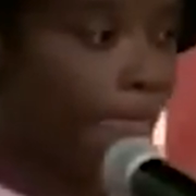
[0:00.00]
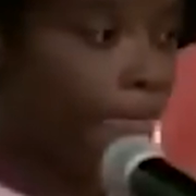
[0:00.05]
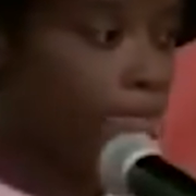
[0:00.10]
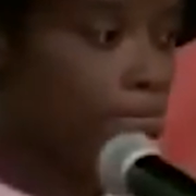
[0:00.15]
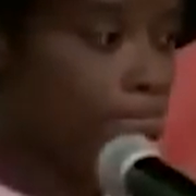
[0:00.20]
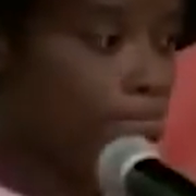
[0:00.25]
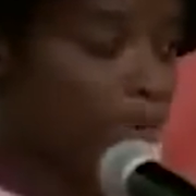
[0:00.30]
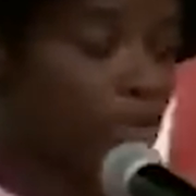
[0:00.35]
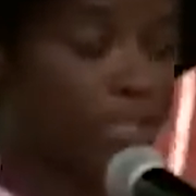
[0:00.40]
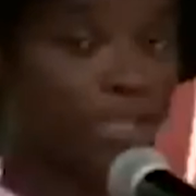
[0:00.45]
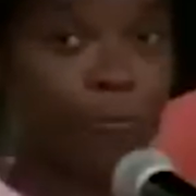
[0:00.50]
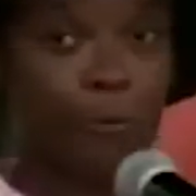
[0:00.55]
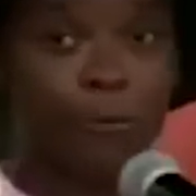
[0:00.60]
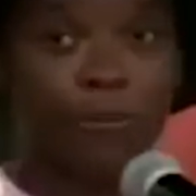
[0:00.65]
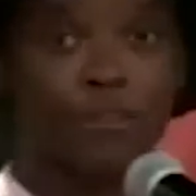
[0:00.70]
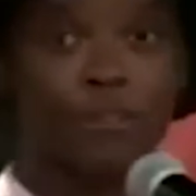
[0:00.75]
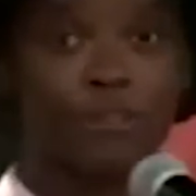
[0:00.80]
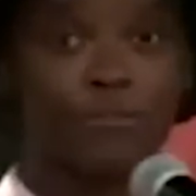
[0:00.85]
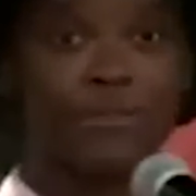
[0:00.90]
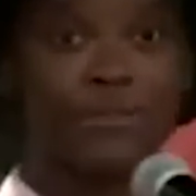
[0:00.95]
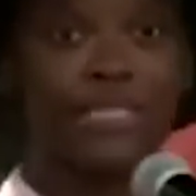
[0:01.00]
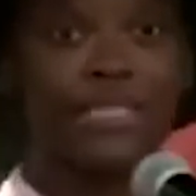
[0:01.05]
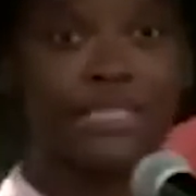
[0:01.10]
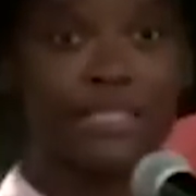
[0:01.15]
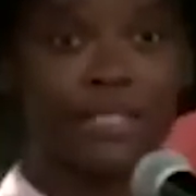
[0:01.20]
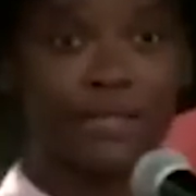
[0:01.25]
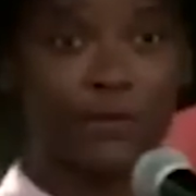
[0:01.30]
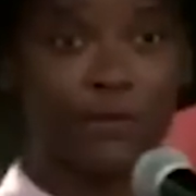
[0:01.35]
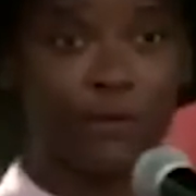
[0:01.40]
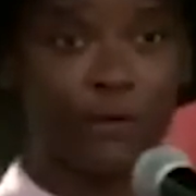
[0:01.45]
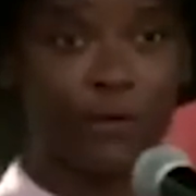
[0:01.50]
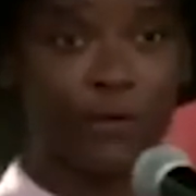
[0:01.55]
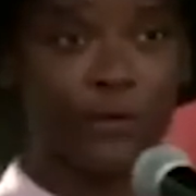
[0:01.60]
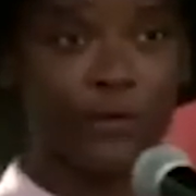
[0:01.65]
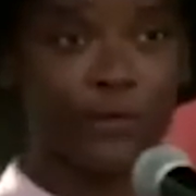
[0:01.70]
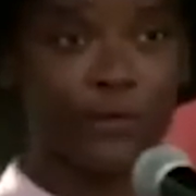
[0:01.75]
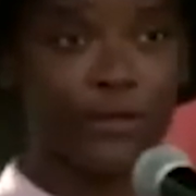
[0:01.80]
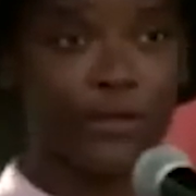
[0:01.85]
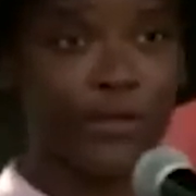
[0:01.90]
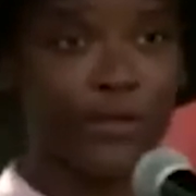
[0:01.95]
responsibility of
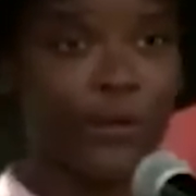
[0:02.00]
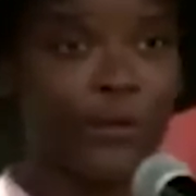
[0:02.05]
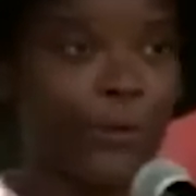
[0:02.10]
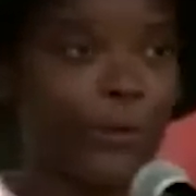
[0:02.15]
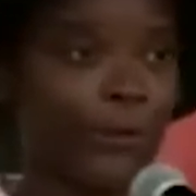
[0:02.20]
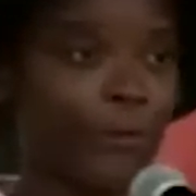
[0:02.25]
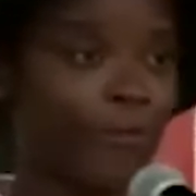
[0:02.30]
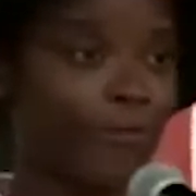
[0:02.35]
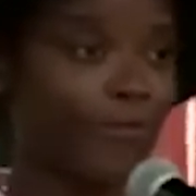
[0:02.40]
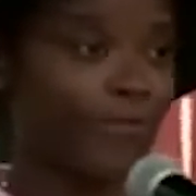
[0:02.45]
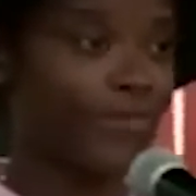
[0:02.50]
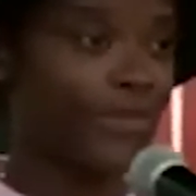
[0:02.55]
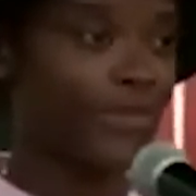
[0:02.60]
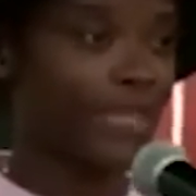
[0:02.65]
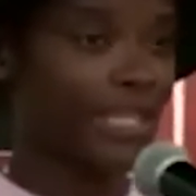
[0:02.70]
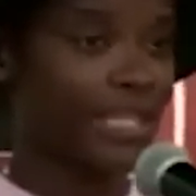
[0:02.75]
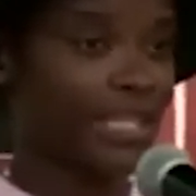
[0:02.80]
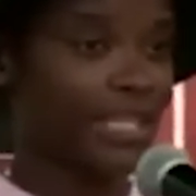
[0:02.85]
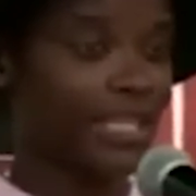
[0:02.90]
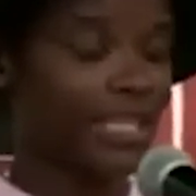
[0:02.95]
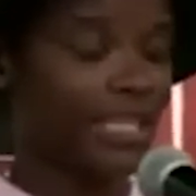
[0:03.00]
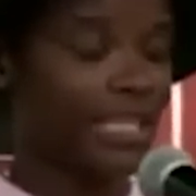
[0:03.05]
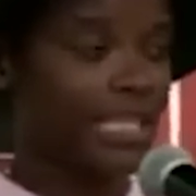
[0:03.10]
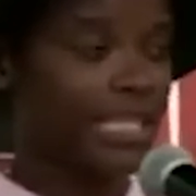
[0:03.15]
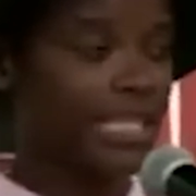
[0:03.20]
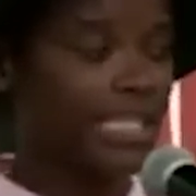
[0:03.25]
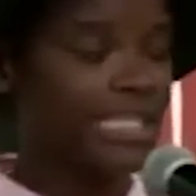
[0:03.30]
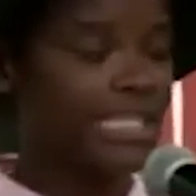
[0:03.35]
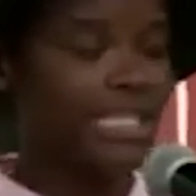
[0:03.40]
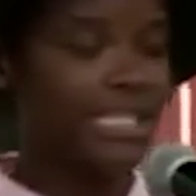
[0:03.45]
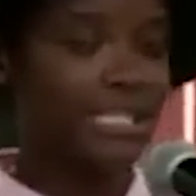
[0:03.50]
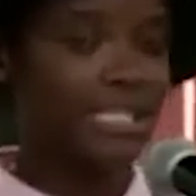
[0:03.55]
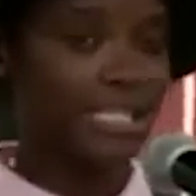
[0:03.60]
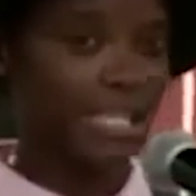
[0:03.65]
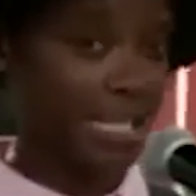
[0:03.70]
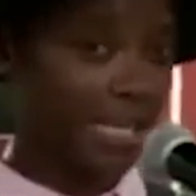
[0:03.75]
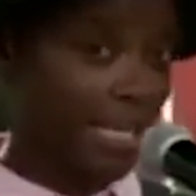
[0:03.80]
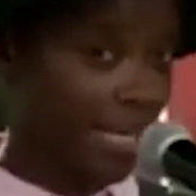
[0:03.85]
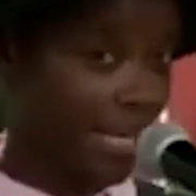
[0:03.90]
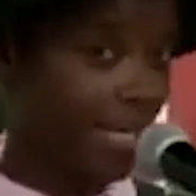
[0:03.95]
honoring you, to say,
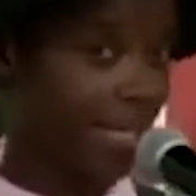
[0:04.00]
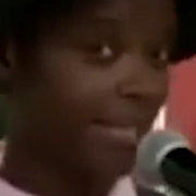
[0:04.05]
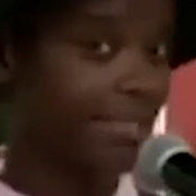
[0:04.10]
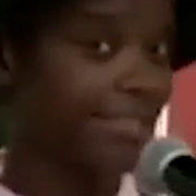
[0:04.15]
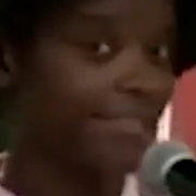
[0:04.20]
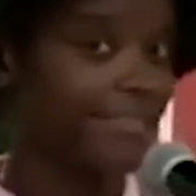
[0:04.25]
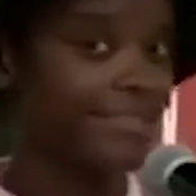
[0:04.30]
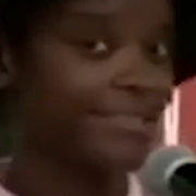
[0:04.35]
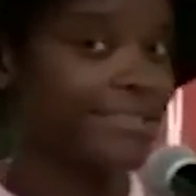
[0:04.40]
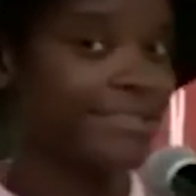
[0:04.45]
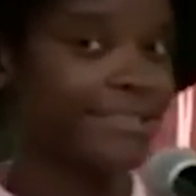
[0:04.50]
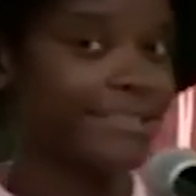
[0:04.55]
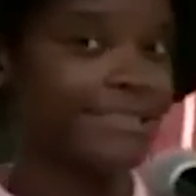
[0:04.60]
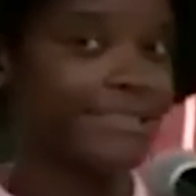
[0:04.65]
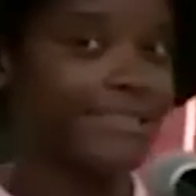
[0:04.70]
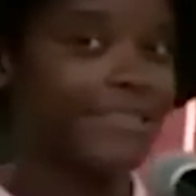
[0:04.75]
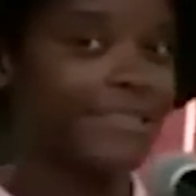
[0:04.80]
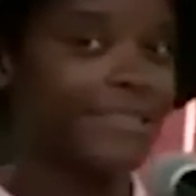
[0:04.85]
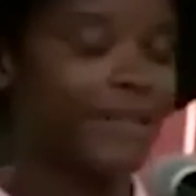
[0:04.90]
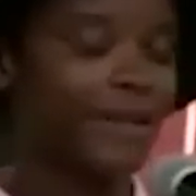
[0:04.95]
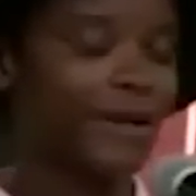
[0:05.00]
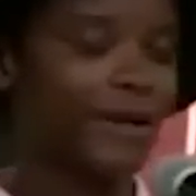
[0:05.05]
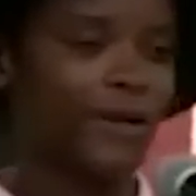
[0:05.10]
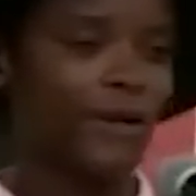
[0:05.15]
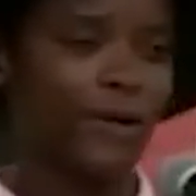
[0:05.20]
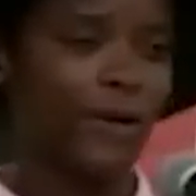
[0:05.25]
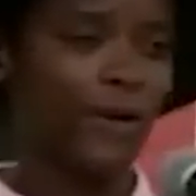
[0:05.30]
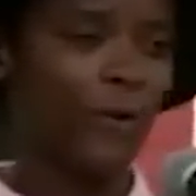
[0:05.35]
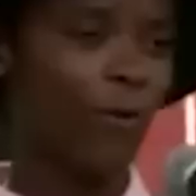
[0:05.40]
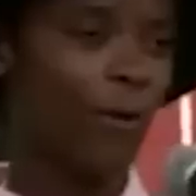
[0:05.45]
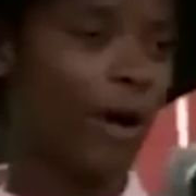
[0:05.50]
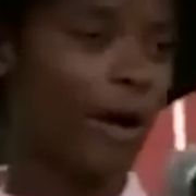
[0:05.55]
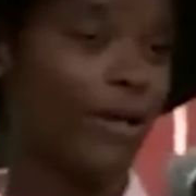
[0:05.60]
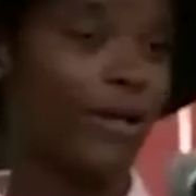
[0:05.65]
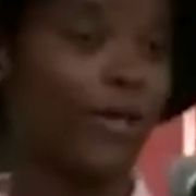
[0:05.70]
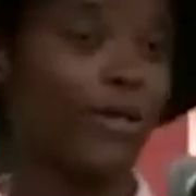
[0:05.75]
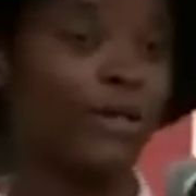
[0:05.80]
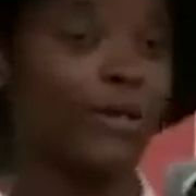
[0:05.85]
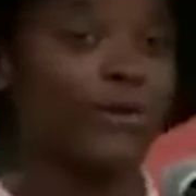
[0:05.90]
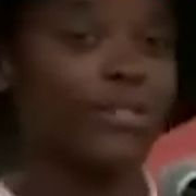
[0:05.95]
hey, why are
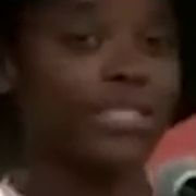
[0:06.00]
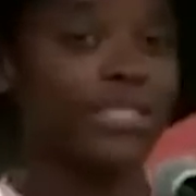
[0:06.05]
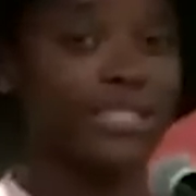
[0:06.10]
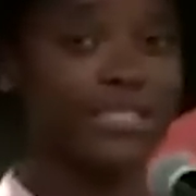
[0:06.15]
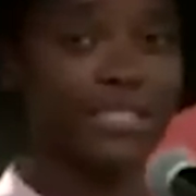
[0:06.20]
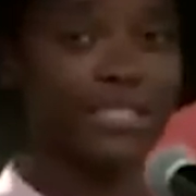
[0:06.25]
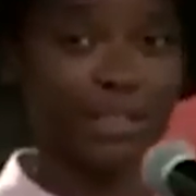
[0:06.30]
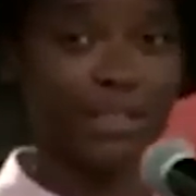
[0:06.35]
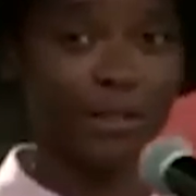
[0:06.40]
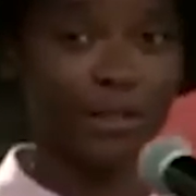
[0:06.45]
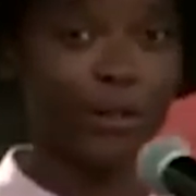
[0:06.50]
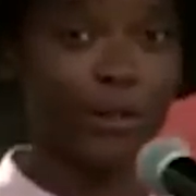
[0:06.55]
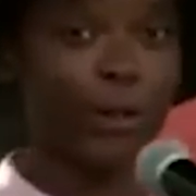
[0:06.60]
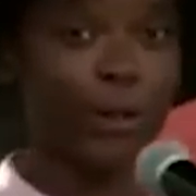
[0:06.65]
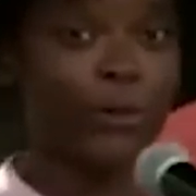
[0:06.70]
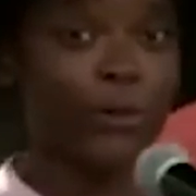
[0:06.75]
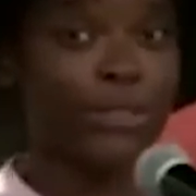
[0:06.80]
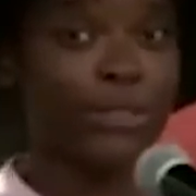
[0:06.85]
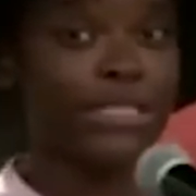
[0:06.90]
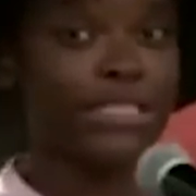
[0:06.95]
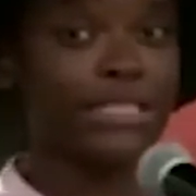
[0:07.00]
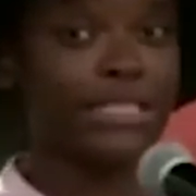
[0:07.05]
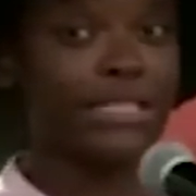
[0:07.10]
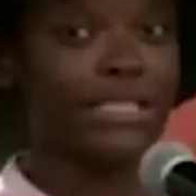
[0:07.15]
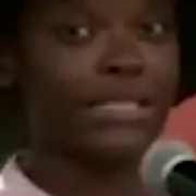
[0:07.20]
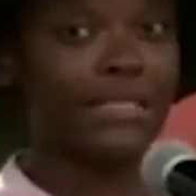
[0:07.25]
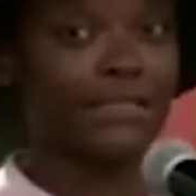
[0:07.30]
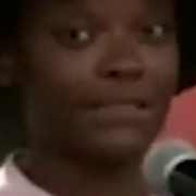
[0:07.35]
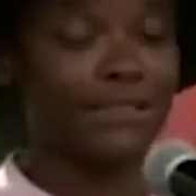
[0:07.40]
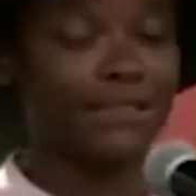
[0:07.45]
you sitting in the lowly seat?